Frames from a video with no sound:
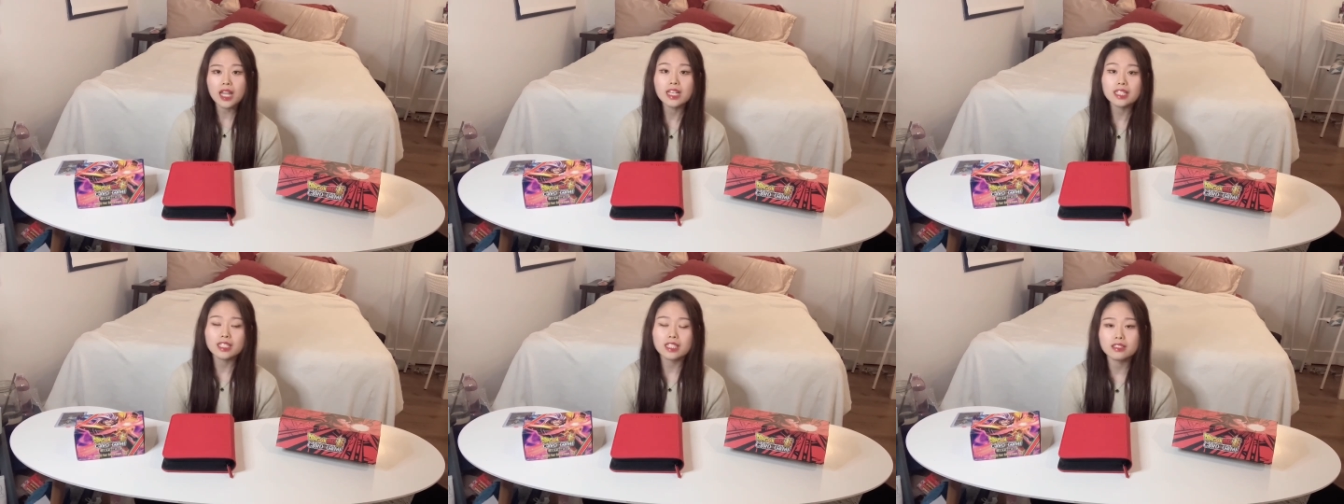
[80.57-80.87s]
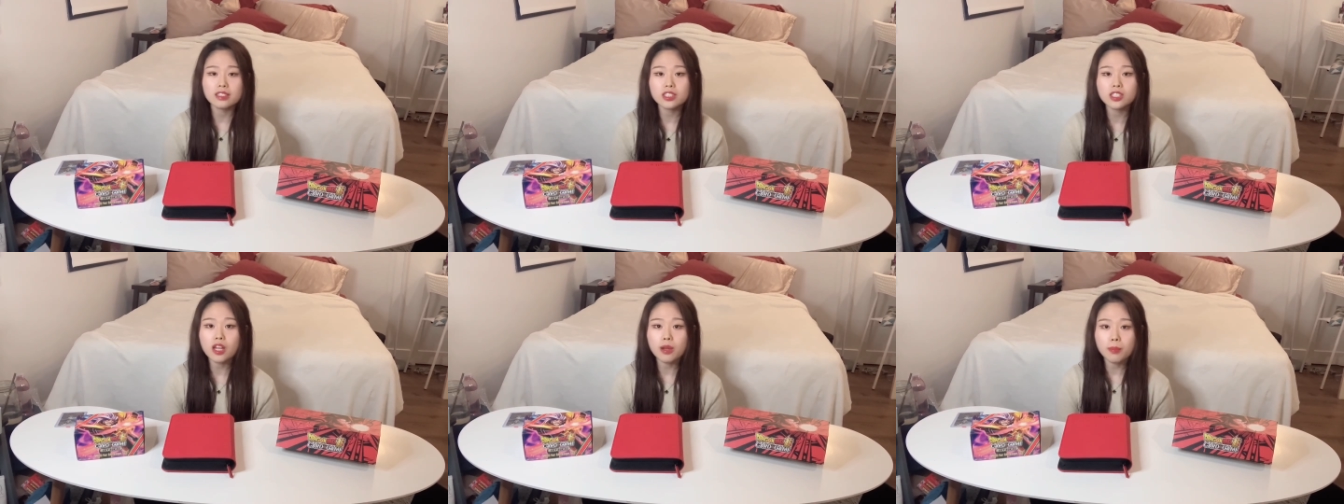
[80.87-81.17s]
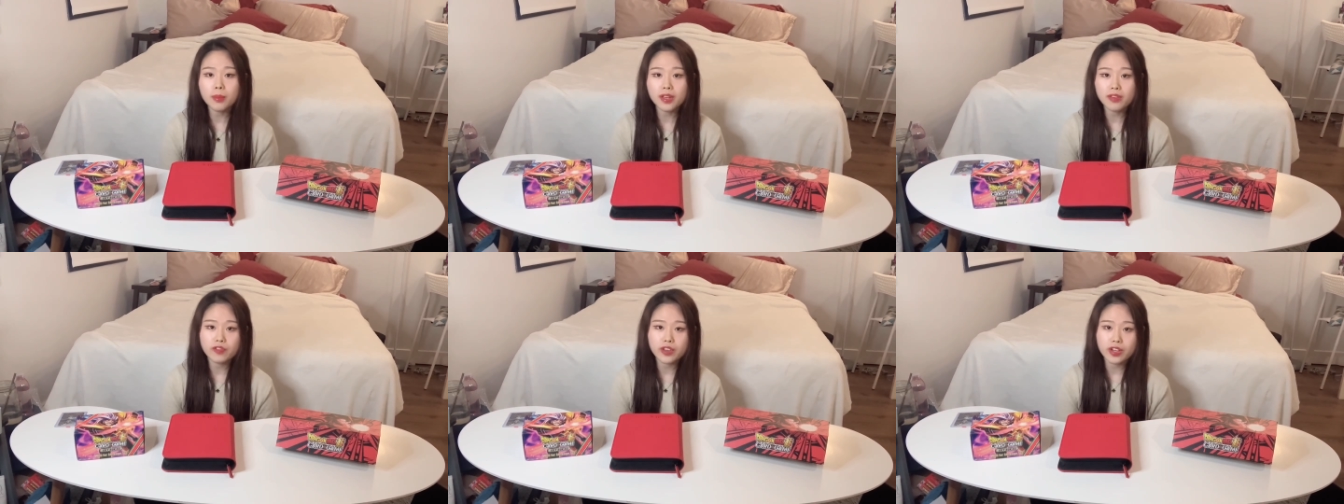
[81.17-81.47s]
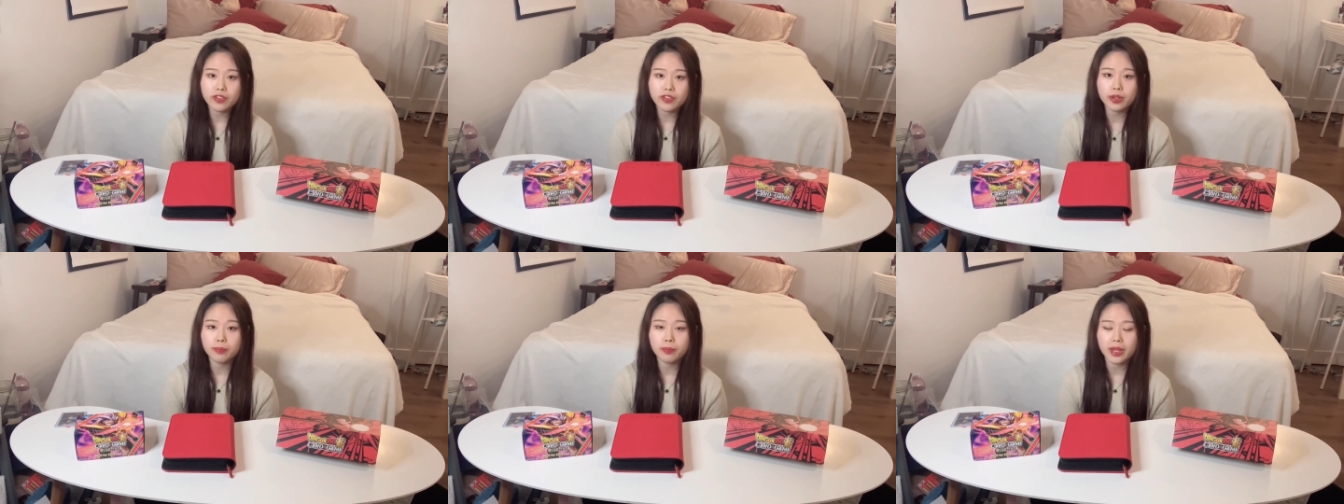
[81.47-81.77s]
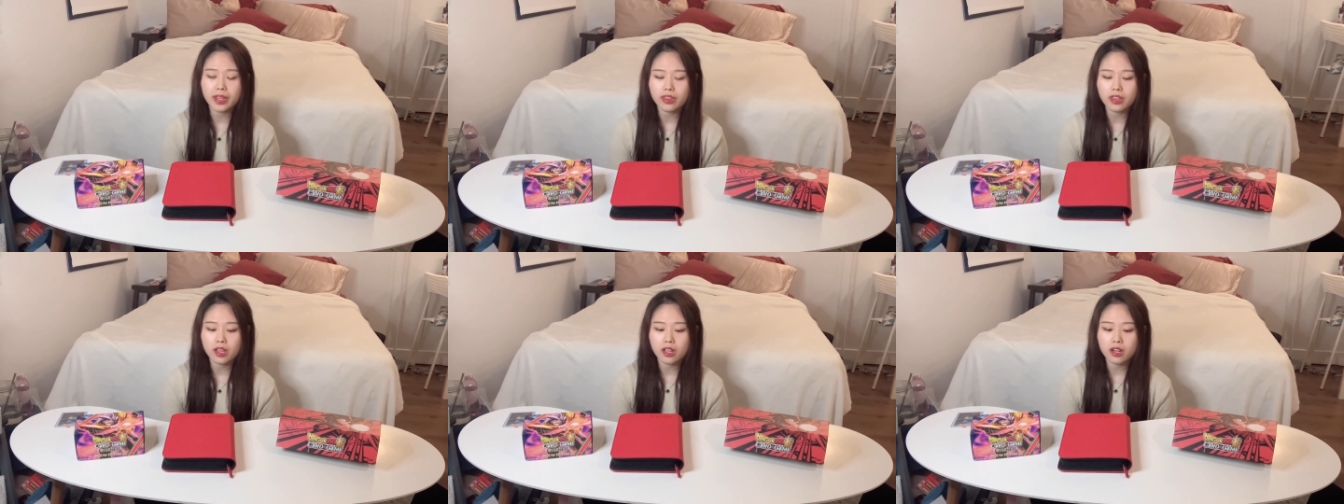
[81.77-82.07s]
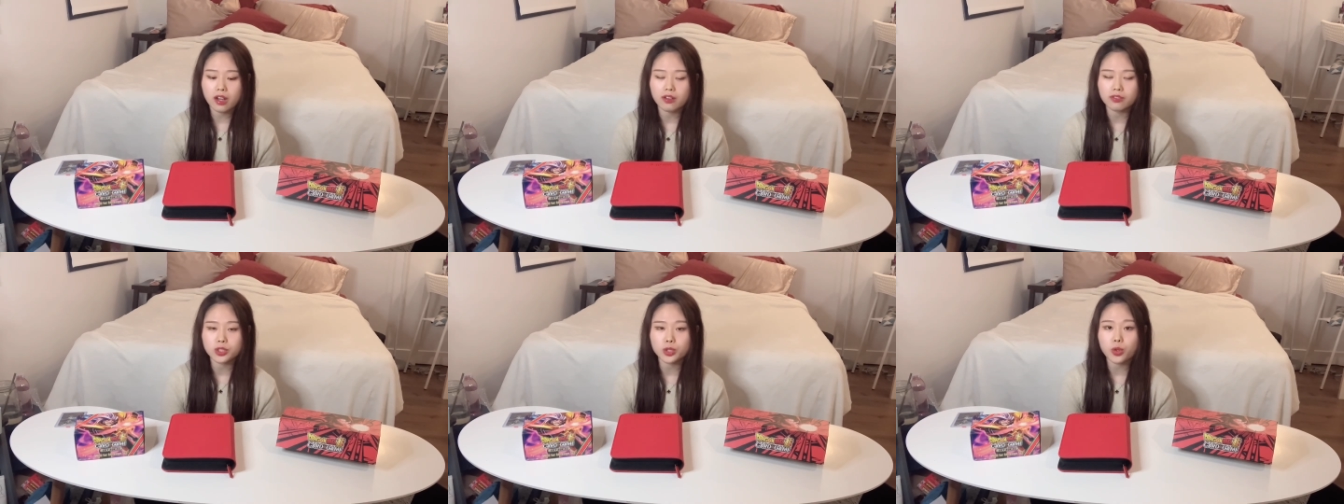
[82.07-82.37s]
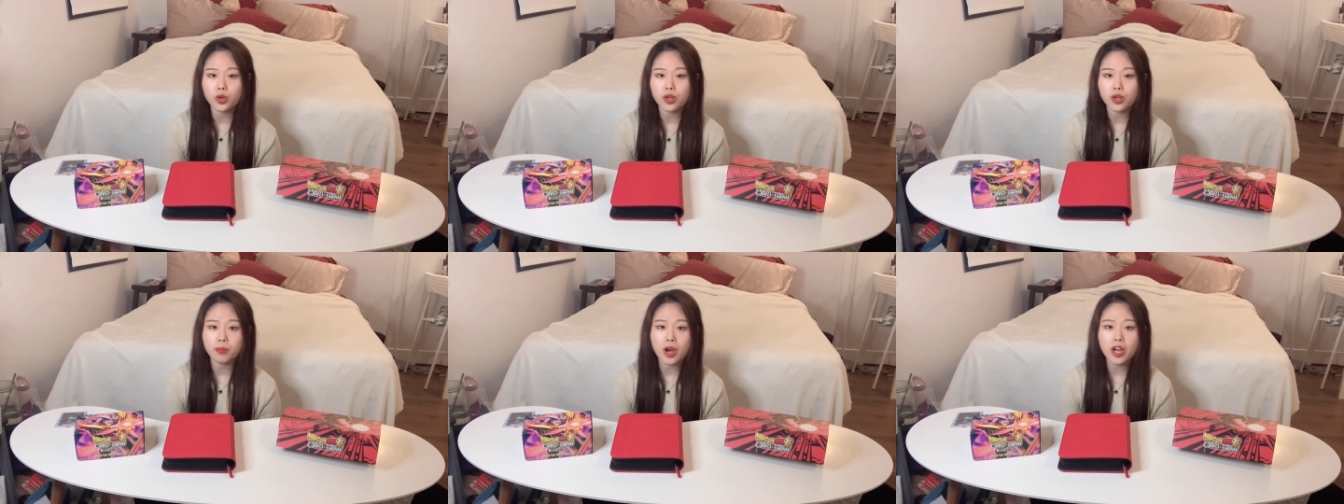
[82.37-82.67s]
this is not my favorite method of
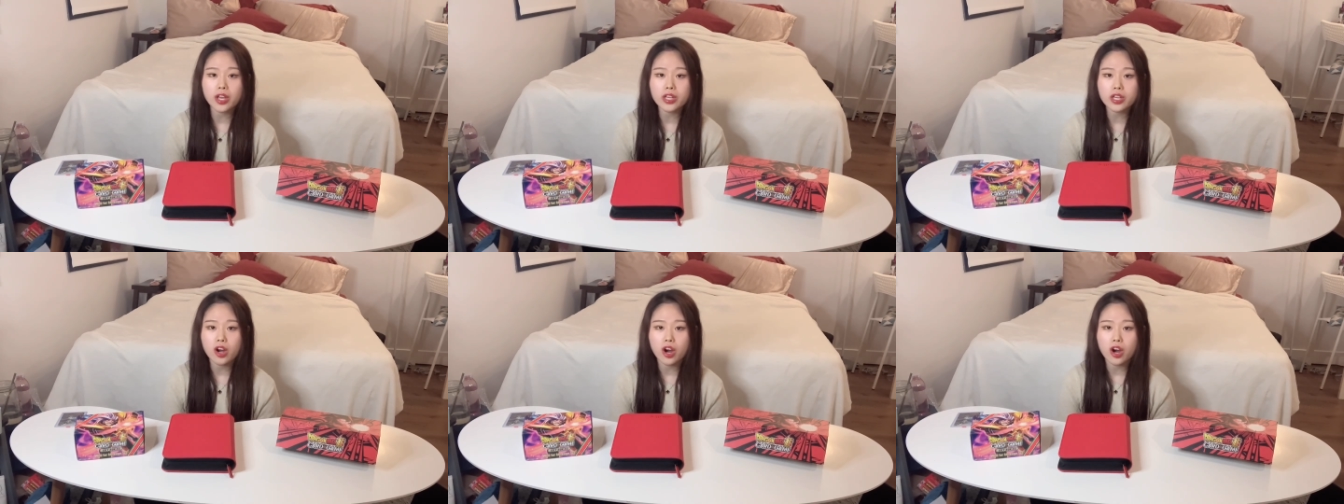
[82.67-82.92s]
storing my